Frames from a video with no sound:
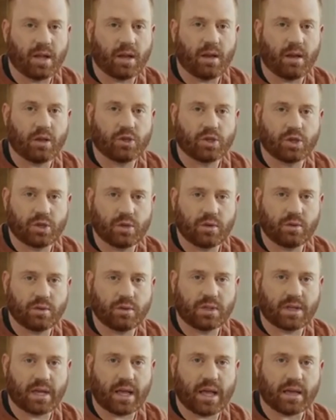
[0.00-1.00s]
can
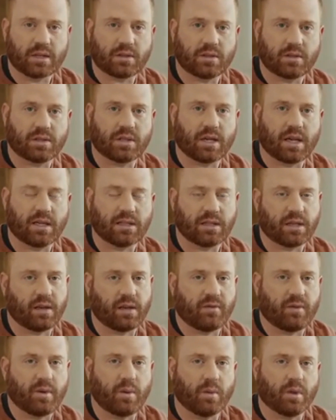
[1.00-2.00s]
choose to exercise it
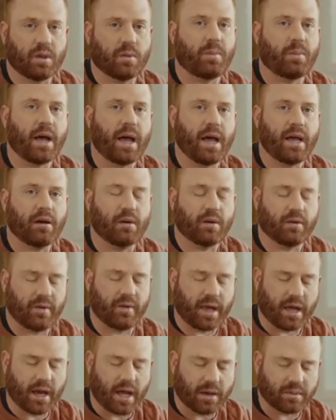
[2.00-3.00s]
if we were the buyer of
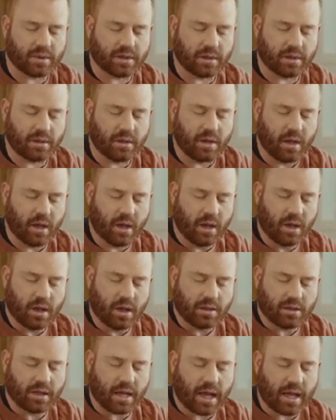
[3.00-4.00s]
that option,
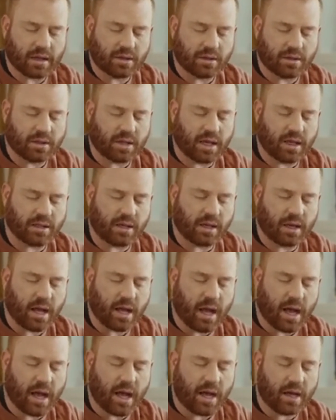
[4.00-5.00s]
to exercise it
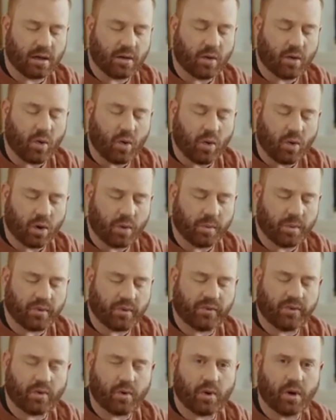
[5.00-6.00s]
on or
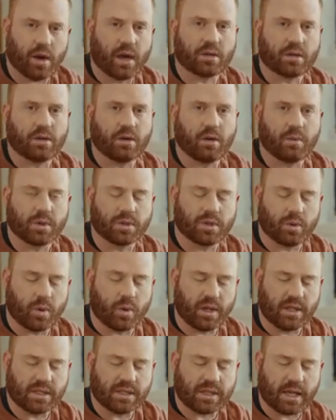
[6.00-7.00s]
before October
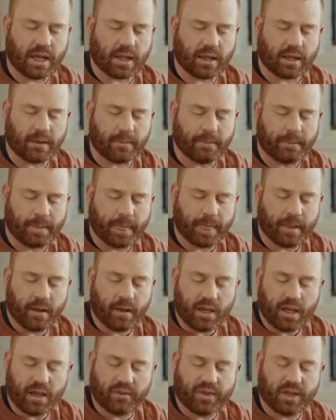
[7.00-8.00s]
22nd.
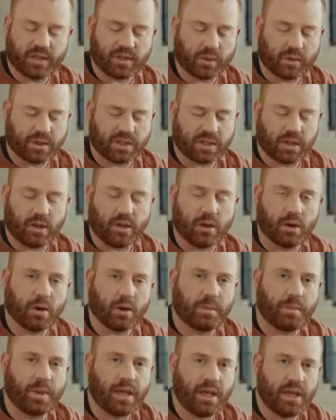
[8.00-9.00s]
If this was a
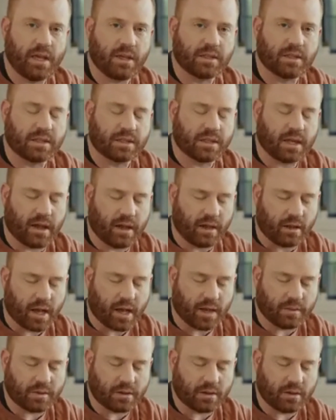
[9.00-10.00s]
European style
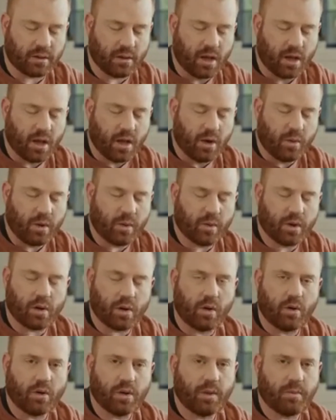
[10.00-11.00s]
option, we would
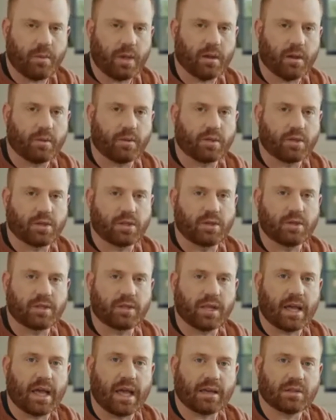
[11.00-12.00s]
only be able to
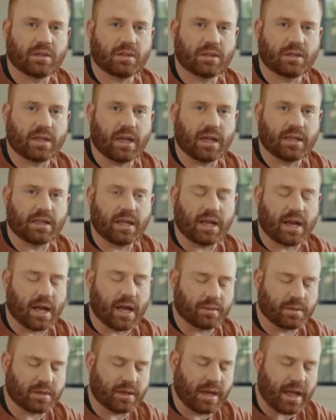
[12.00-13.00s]
choose to exercise that
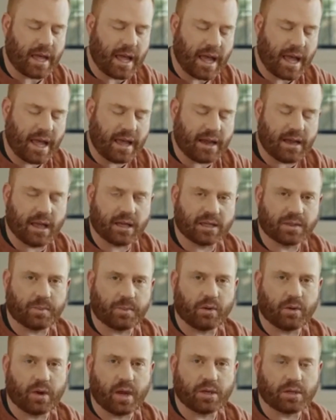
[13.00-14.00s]
option at
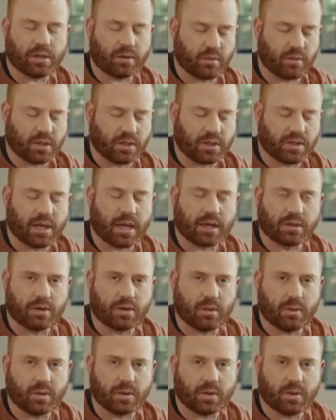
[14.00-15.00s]
expiration, which is
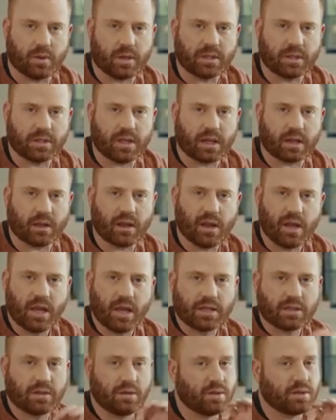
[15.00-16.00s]
October
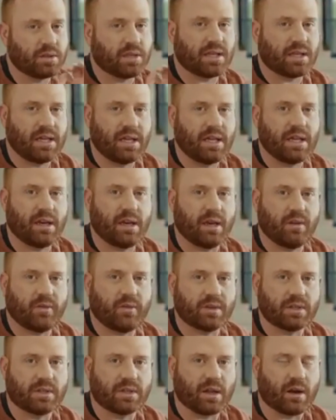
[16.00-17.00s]
22nd. So there's a key
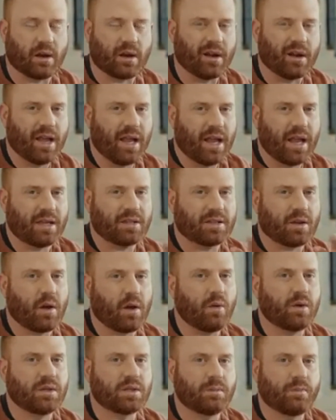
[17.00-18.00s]
difference there. And it's
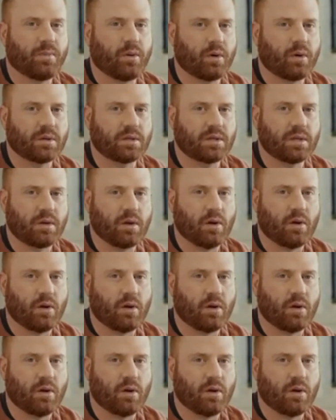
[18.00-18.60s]
always important to